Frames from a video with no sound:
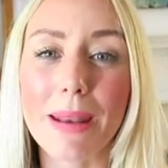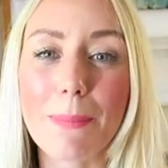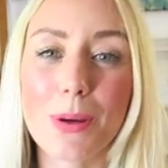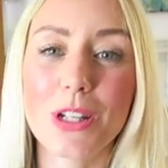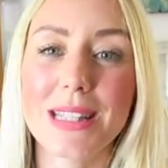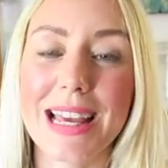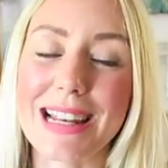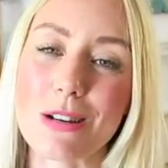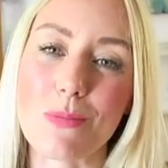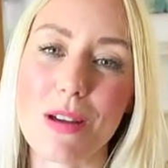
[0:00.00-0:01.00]
but it pushes it a
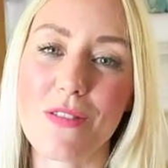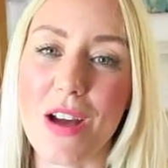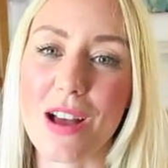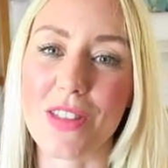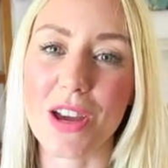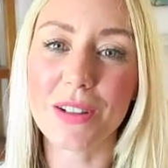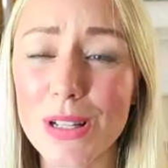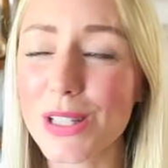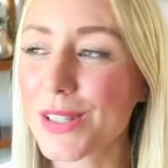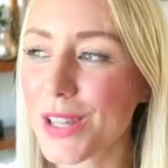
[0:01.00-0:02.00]
little bit further.
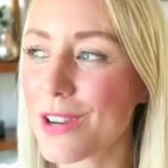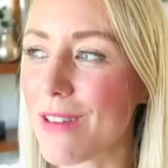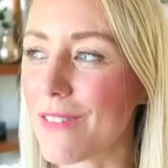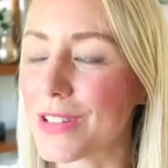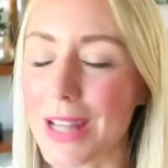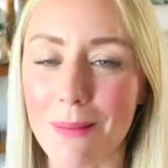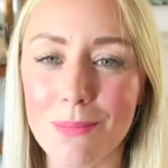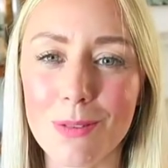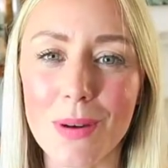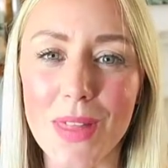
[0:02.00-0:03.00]
Boys are so rough and
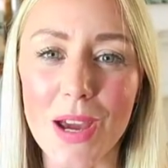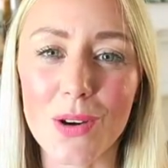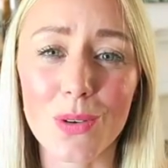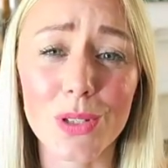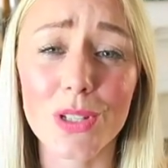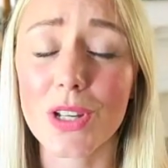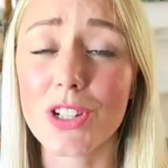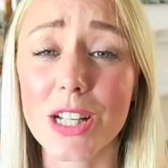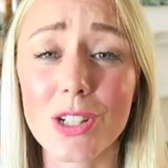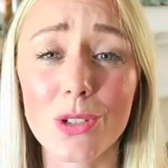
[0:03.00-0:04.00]
tumble, but they are also so
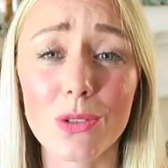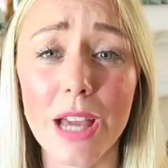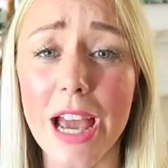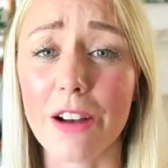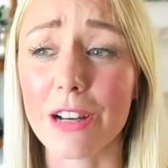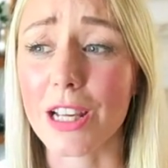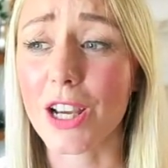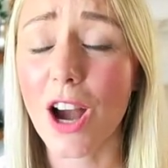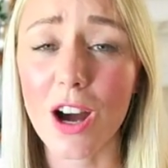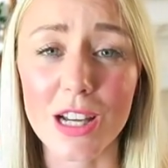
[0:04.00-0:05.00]
gentle, caring,
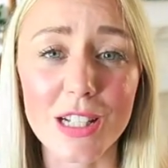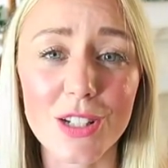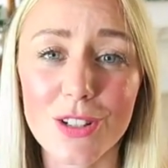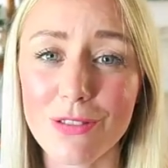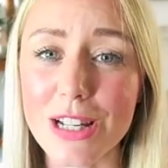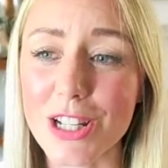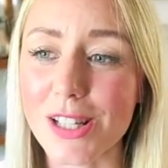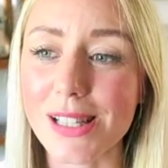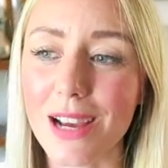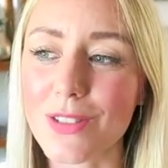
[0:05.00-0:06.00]
kind
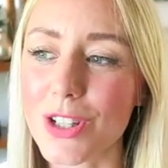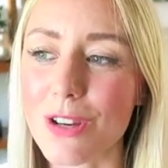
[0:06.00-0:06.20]
creatures. I have